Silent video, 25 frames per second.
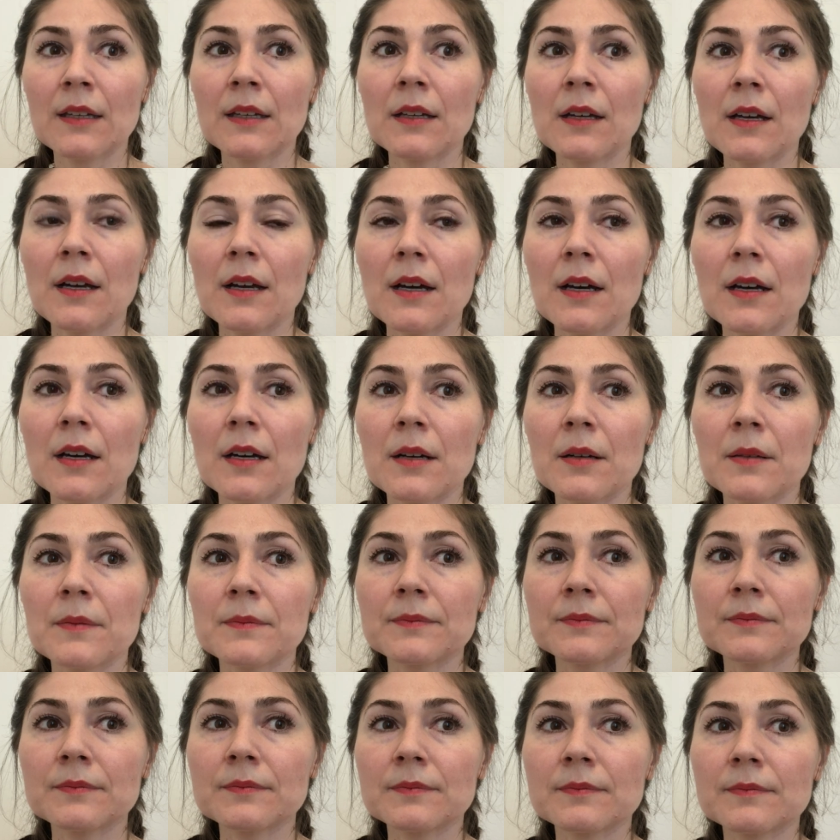
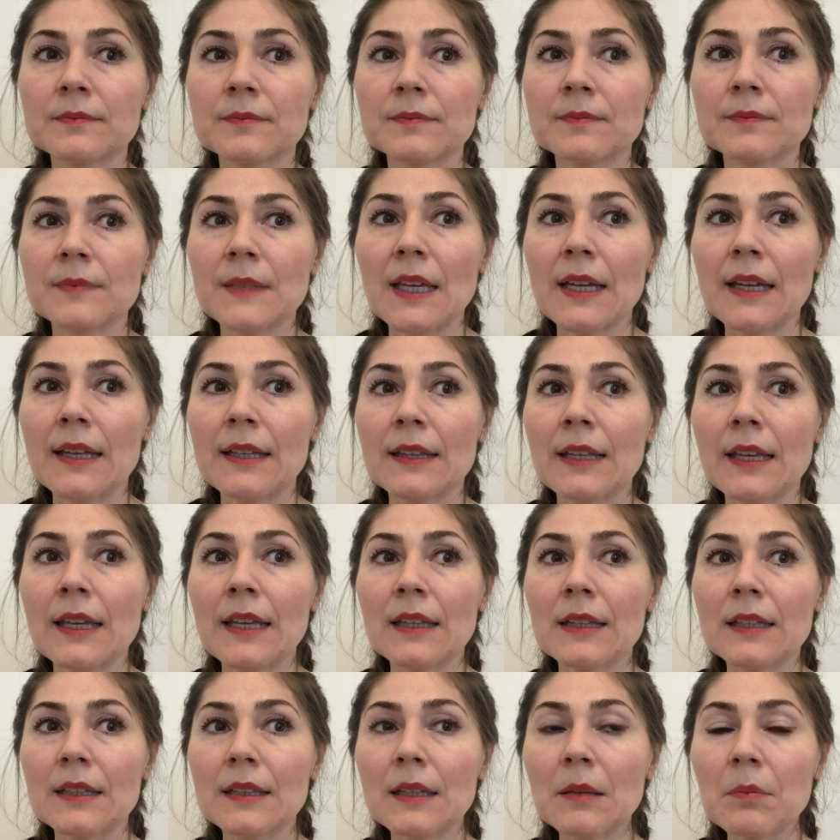And
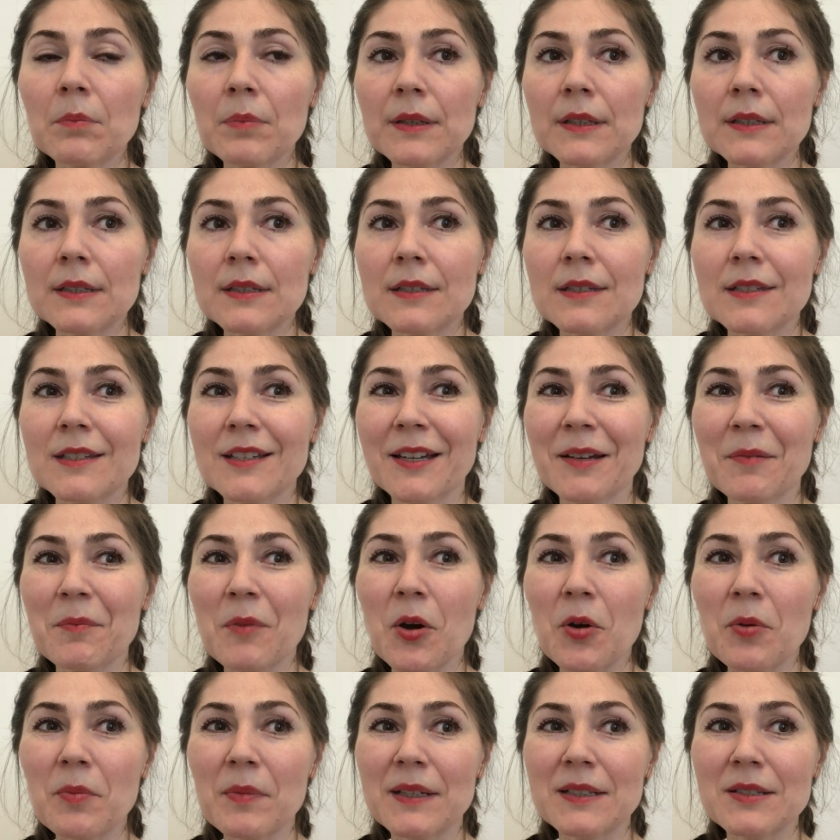in the deepest
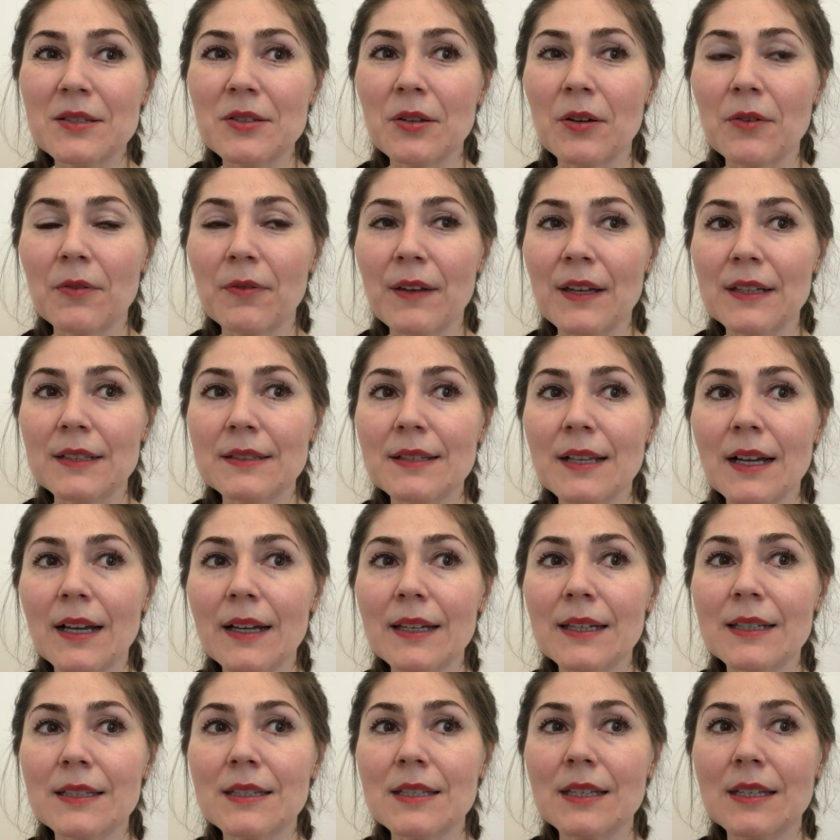moments of
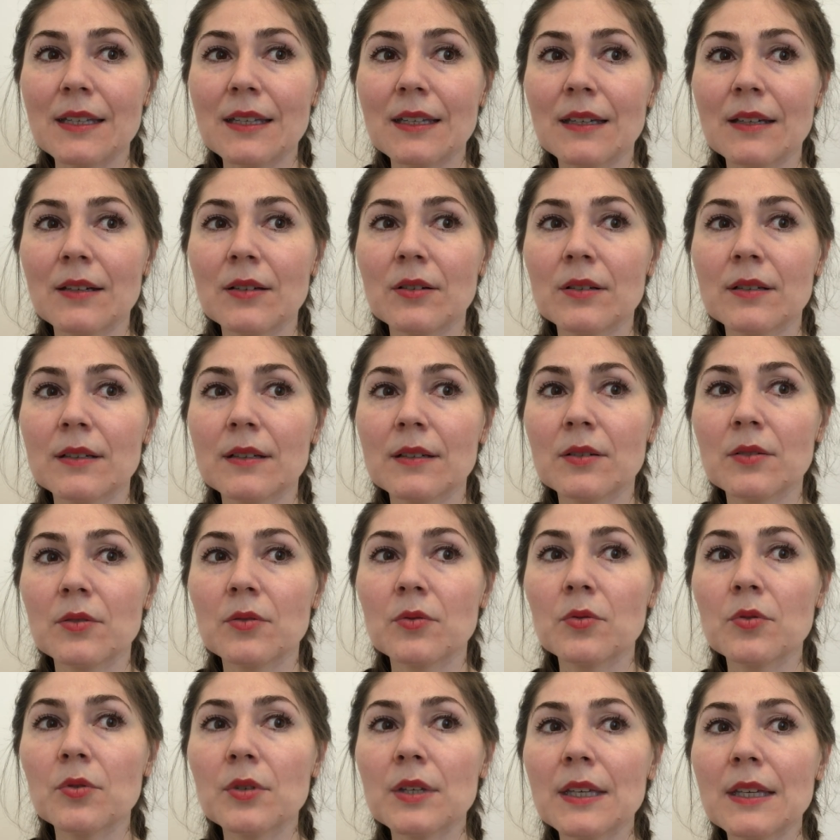anxiety,
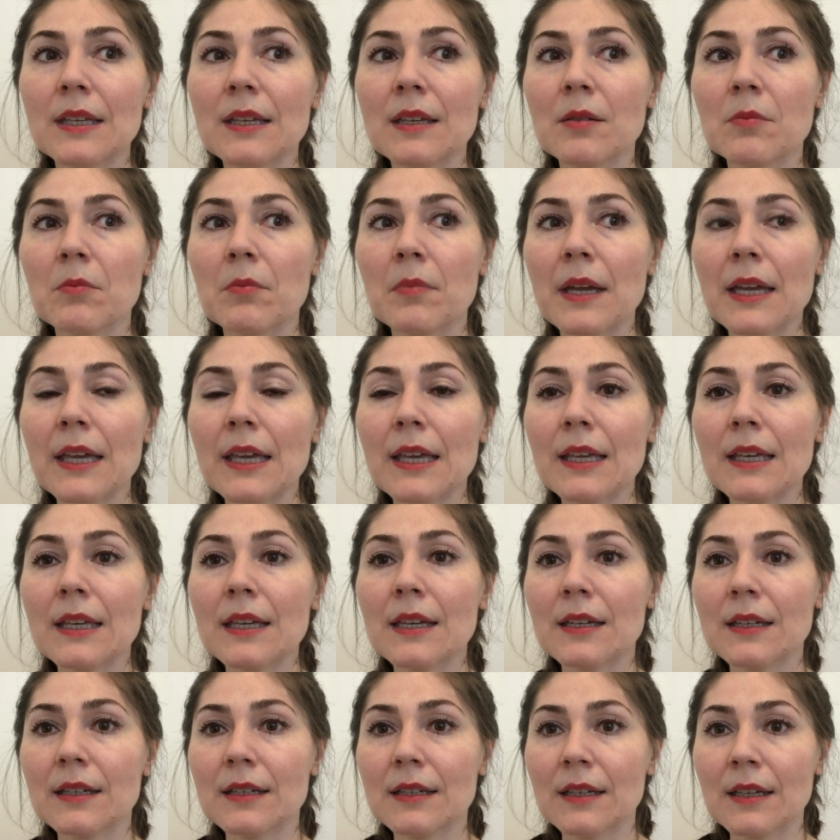we
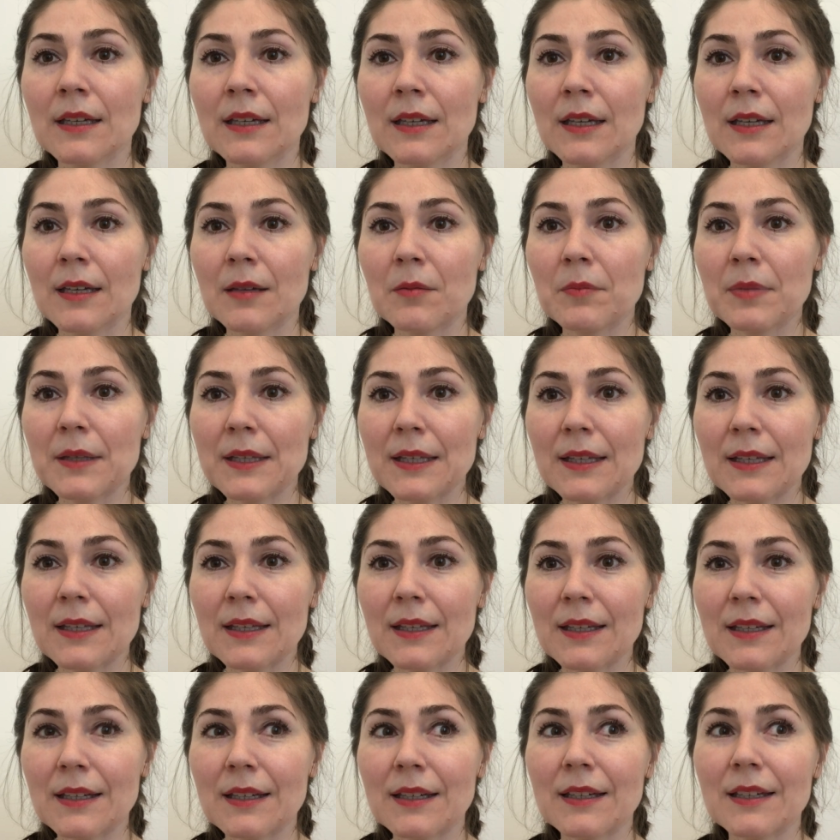may
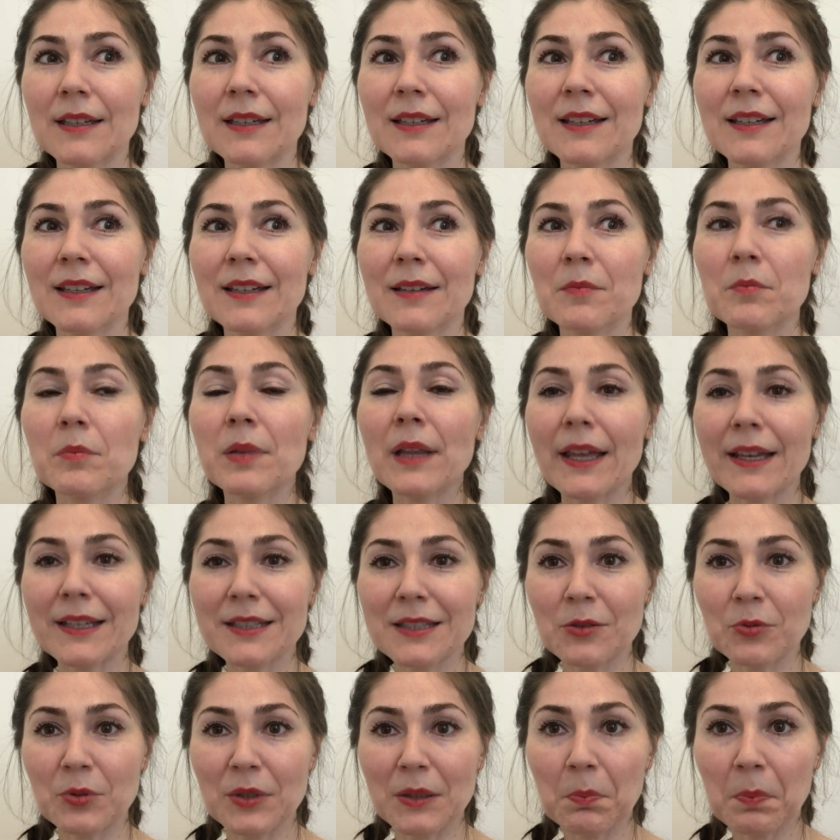be
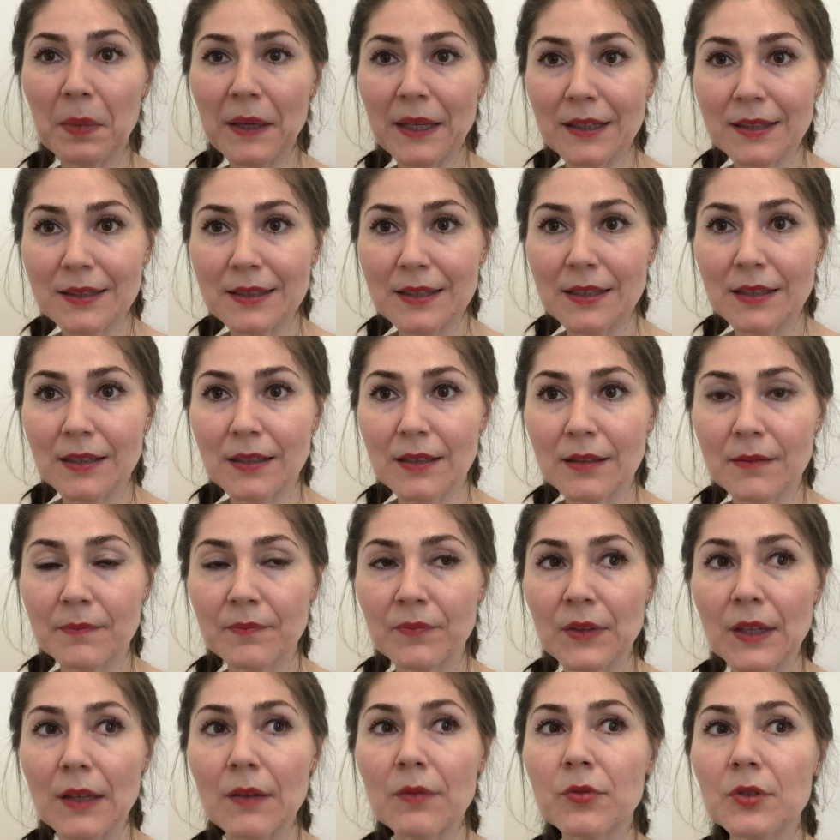blessed with peace
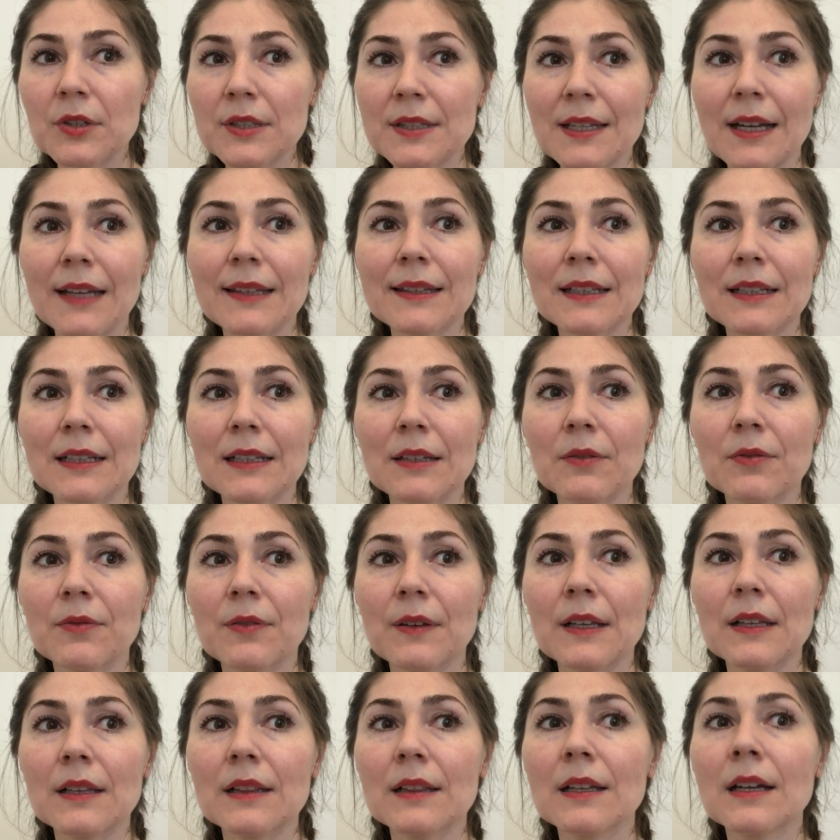if we suddenly
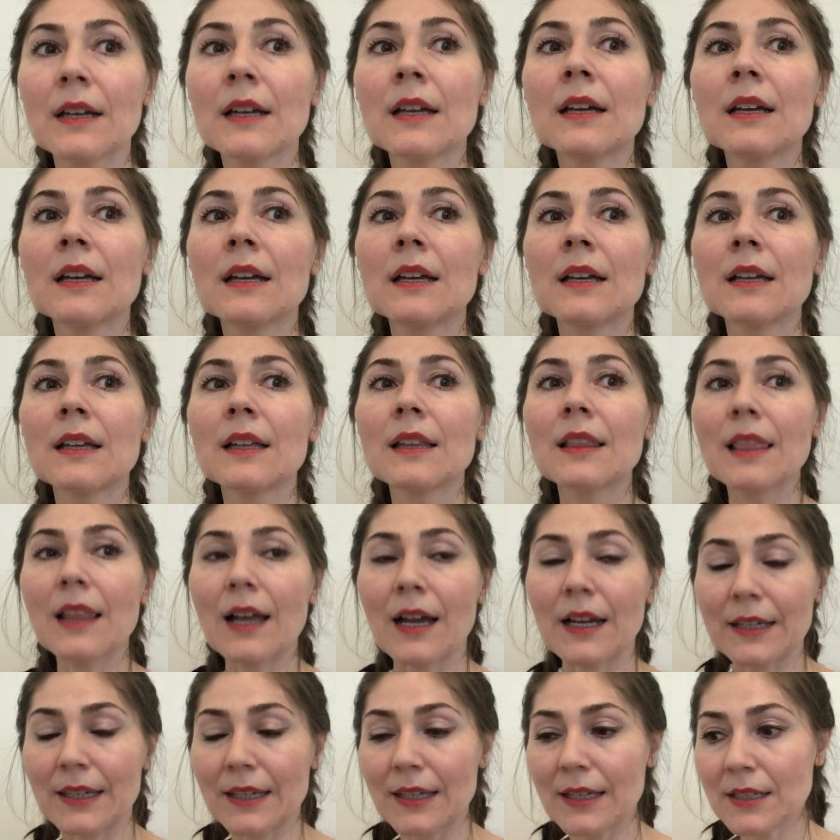feel
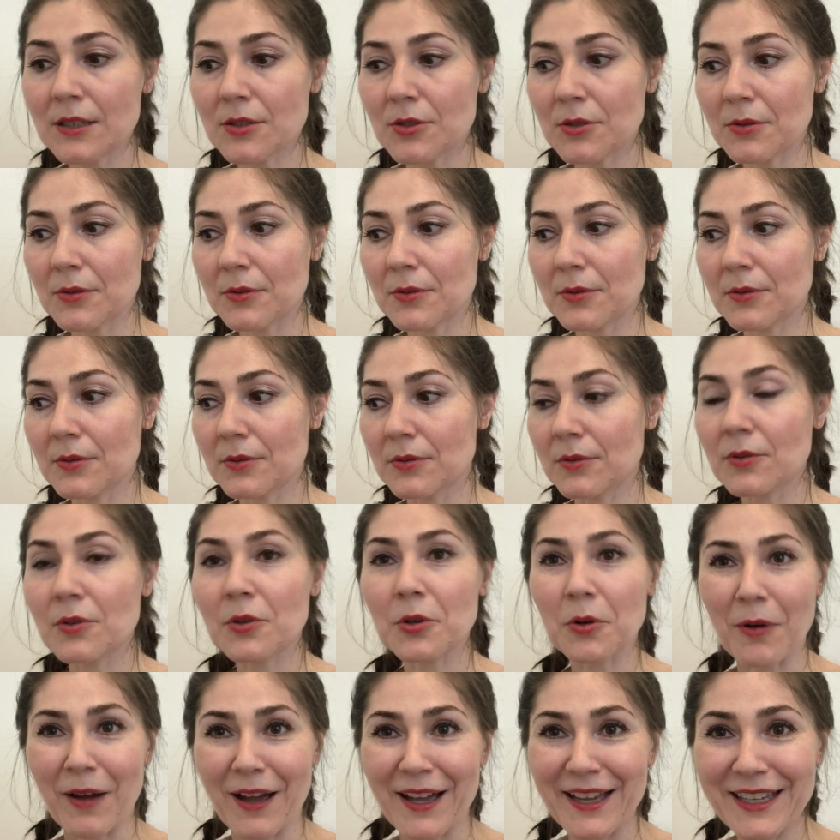lucky to
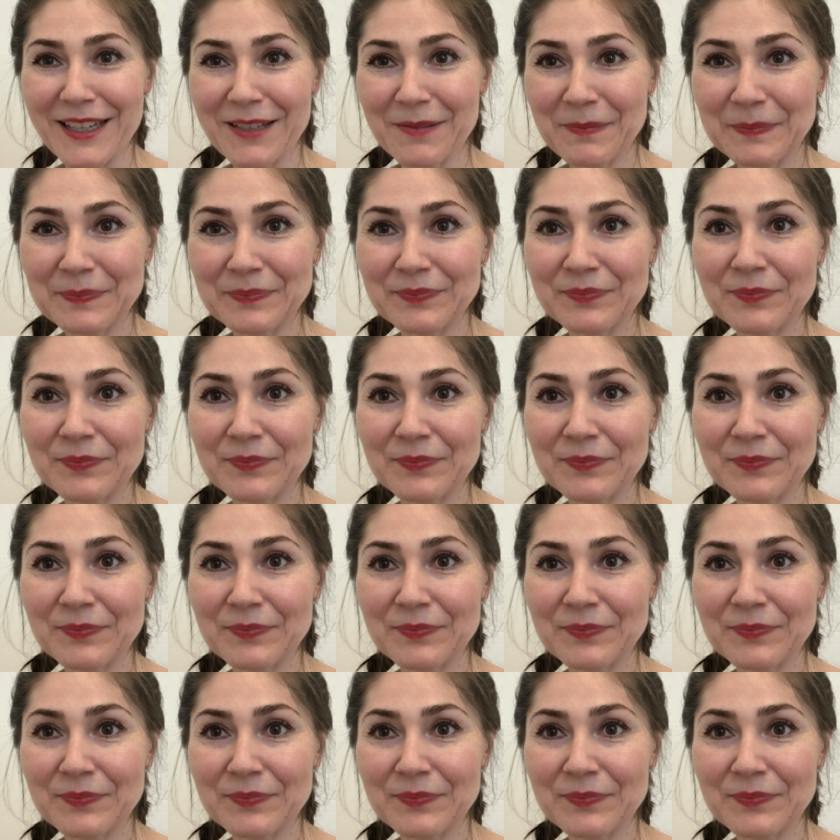cry,